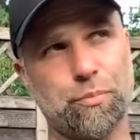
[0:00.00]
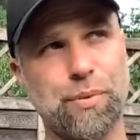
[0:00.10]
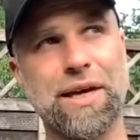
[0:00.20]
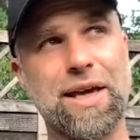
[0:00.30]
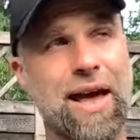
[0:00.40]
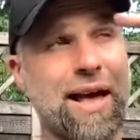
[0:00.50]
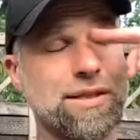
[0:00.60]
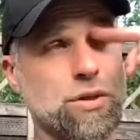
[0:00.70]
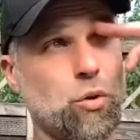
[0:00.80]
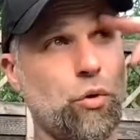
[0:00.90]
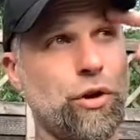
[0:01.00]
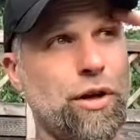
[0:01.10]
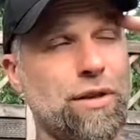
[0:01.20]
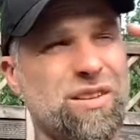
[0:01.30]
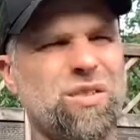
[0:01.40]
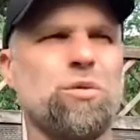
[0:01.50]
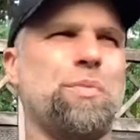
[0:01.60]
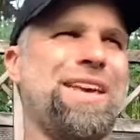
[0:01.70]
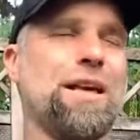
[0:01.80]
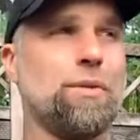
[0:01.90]
big ass toilet not
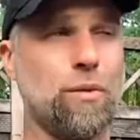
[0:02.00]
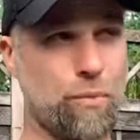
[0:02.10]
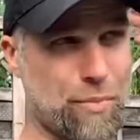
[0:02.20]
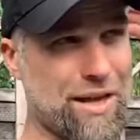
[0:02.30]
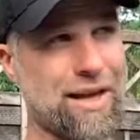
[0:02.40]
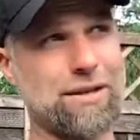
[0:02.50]
big uh, big